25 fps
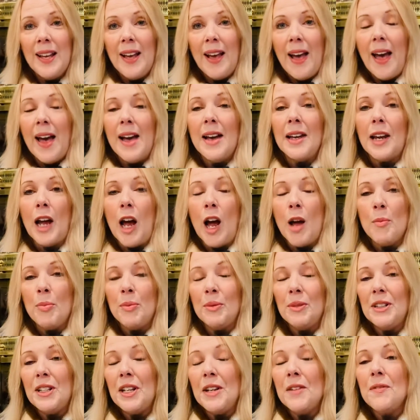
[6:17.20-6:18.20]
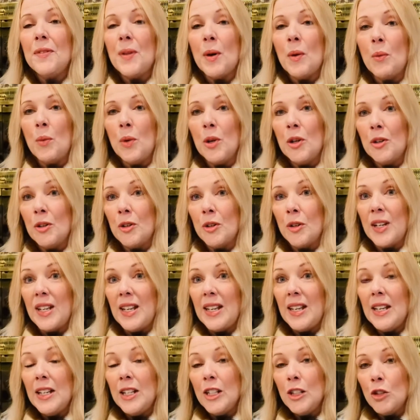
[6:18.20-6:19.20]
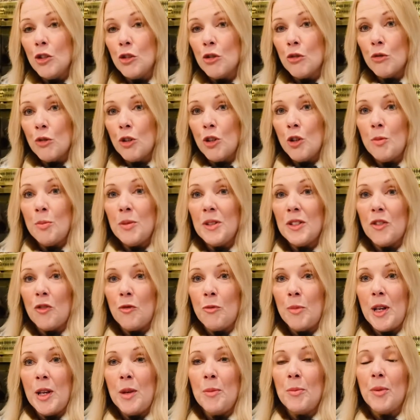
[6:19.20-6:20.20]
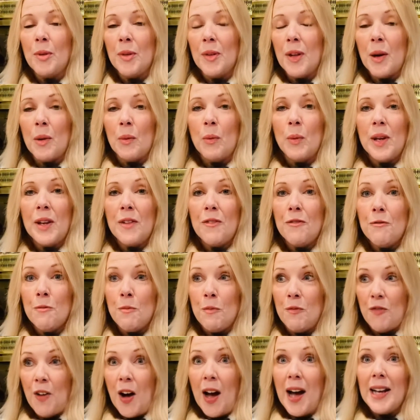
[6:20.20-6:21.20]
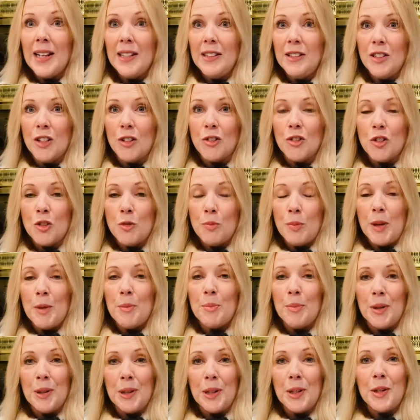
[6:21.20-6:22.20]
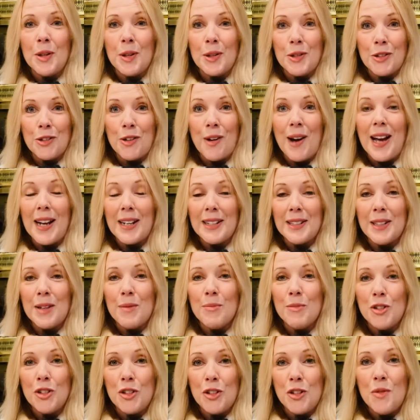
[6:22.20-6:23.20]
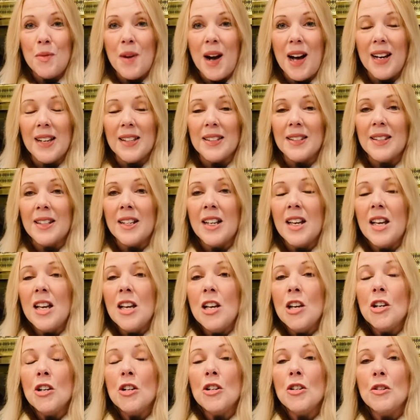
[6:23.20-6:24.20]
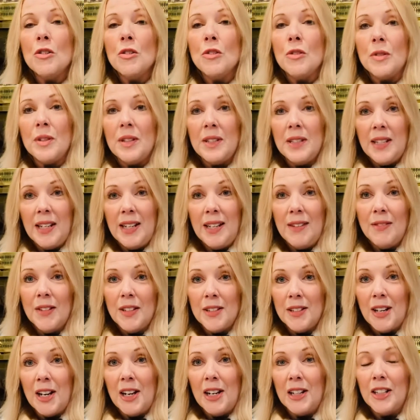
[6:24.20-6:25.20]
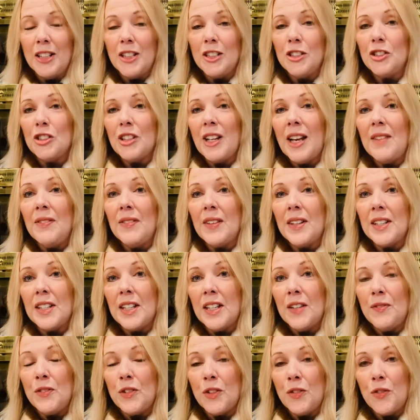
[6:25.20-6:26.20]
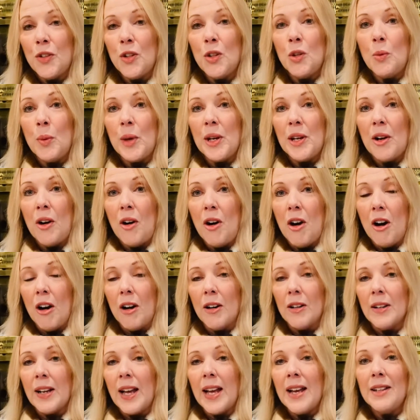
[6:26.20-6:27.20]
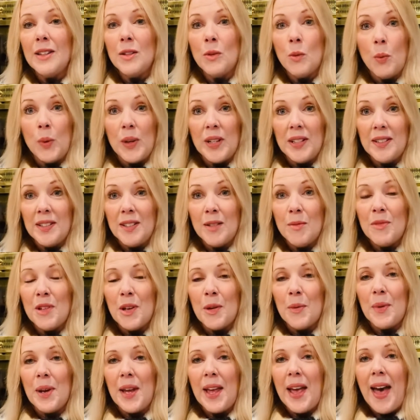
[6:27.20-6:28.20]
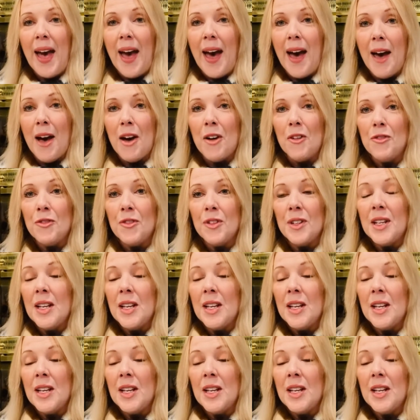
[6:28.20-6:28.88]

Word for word: And I believe that we're in groups of people that we find those people and attract them to us who need the knowledge and the gift of who we are and the wisdom that we have